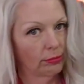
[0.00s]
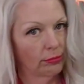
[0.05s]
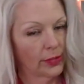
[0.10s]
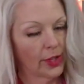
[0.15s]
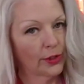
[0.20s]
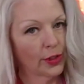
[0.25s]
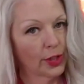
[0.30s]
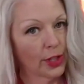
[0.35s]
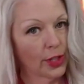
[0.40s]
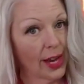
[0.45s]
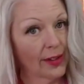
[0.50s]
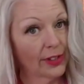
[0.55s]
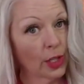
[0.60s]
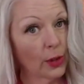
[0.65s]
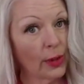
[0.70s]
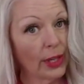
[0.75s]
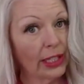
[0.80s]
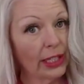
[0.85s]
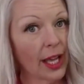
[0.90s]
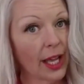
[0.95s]
if you're having
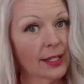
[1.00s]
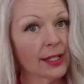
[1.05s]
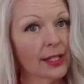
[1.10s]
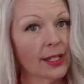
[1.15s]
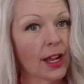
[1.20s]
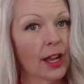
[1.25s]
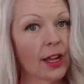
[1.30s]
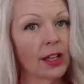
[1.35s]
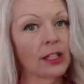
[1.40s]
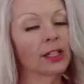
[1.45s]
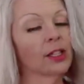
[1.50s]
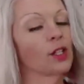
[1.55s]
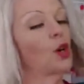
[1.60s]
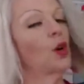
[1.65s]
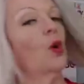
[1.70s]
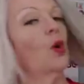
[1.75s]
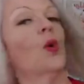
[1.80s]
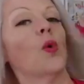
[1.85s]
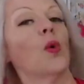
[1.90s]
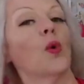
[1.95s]
a weight loss stall
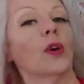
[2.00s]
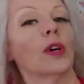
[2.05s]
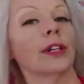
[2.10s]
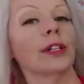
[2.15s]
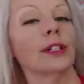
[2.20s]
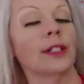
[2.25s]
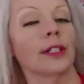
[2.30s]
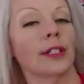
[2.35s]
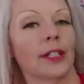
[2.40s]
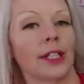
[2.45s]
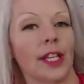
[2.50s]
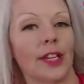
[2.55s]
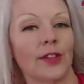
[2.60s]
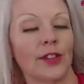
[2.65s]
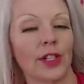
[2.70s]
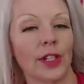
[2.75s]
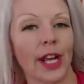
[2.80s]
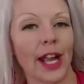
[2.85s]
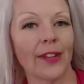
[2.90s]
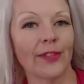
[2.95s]
or
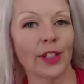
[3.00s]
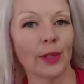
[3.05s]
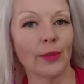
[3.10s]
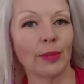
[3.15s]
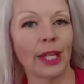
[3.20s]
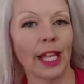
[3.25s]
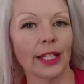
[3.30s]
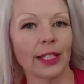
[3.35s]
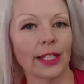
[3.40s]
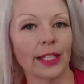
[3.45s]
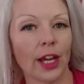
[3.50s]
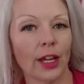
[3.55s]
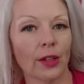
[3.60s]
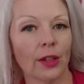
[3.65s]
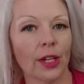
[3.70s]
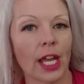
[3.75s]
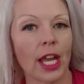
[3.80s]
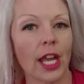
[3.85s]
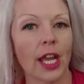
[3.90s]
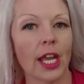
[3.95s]
if you're having a
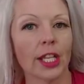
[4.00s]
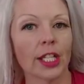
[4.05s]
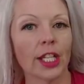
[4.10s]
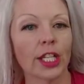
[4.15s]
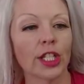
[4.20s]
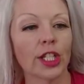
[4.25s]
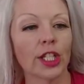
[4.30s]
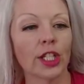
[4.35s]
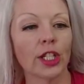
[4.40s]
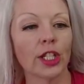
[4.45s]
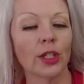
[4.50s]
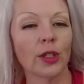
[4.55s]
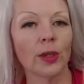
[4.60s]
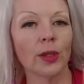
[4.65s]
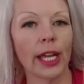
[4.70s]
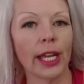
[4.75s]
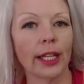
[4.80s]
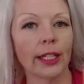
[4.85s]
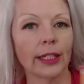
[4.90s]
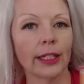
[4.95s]
plateau, to do
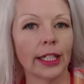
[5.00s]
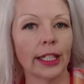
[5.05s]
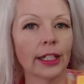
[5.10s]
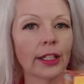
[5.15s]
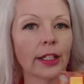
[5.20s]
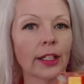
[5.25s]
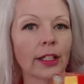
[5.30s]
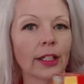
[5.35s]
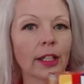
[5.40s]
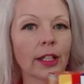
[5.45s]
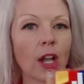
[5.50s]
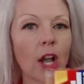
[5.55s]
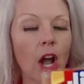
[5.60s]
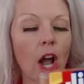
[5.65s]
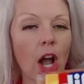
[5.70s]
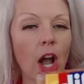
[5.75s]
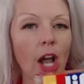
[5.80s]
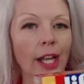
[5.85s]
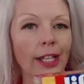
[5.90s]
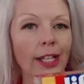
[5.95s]
a little
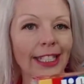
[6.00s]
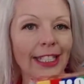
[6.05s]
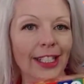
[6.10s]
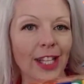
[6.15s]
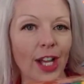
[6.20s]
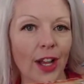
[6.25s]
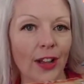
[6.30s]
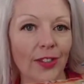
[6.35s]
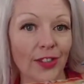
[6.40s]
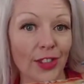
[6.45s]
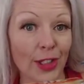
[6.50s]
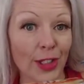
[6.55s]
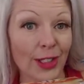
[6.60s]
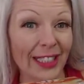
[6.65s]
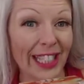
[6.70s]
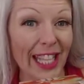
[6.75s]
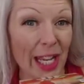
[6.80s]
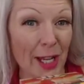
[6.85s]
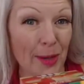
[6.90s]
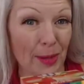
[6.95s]
audit of your
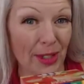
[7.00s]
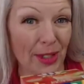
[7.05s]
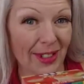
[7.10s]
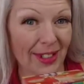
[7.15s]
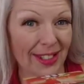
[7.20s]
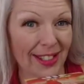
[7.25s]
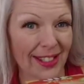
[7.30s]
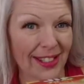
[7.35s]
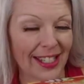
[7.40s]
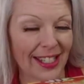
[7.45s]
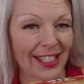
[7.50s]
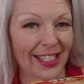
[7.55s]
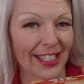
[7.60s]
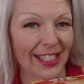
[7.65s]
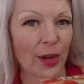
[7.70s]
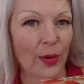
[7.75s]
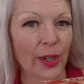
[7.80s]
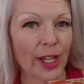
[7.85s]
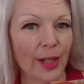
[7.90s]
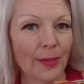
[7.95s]
labels.
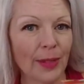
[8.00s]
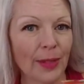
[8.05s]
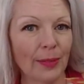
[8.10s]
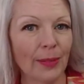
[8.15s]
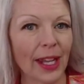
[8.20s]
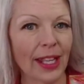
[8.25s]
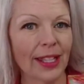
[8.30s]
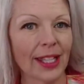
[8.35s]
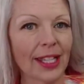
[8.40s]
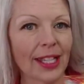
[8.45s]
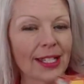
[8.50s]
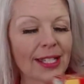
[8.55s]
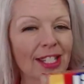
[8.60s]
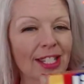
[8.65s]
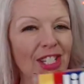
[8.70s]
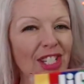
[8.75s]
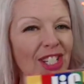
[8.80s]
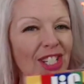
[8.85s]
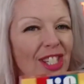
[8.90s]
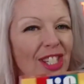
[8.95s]
Now, what I mean by this
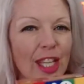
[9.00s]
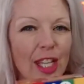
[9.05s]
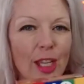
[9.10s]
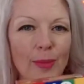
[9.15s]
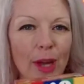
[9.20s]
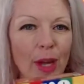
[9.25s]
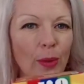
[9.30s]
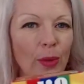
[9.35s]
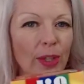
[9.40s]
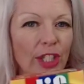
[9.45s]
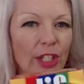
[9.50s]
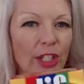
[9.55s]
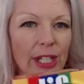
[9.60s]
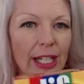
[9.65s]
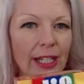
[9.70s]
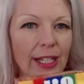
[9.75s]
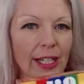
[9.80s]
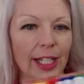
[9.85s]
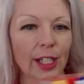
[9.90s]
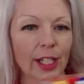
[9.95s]
is just think about what you're
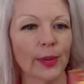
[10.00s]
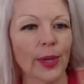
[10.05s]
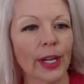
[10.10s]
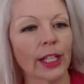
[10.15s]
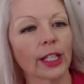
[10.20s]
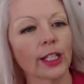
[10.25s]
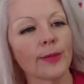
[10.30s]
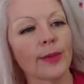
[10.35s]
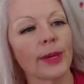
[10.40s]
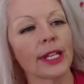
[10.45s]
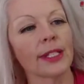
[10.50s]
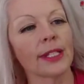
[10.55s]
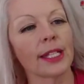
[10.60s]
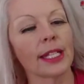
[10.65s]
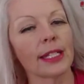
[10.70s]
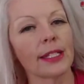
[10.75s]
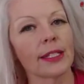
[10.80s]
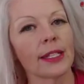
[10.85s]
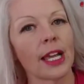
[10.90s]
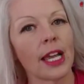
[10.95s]
eating on a regular
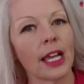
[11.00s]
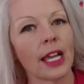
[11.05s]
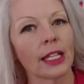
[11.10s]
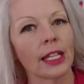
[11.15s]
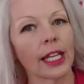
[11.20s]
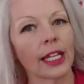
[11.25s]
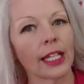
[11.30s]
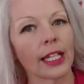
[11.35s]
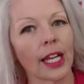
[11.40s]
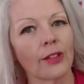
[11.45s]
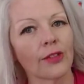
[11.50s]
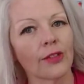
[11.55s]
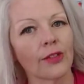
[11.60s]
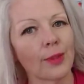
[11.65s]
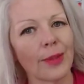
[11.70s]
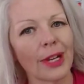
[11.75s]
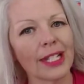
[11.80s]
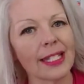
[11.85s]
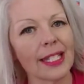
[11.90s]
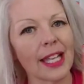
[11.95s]
basis. Like
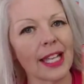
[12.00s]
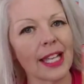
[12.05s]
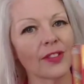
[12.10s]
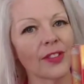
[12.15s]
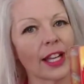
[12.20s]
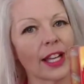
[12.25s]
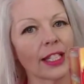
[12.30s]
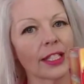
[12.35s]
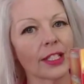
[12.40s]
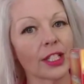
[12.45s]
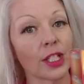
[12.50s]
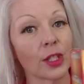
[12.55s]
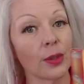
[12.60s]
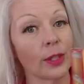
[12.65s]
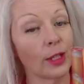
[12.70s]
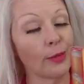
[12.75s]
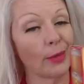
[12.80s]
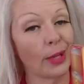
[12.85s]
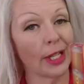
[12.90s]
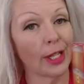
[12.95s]
for myself, I do
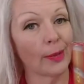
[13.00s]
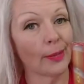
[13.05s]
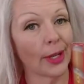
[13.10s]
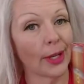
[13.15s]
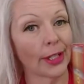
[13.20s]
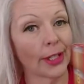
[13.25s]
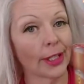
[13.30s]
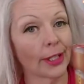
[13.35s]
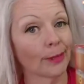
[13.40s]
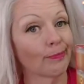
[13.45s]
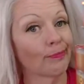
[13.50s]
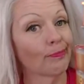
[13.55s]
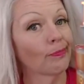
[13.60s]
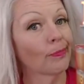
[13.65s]
eat peanut butter.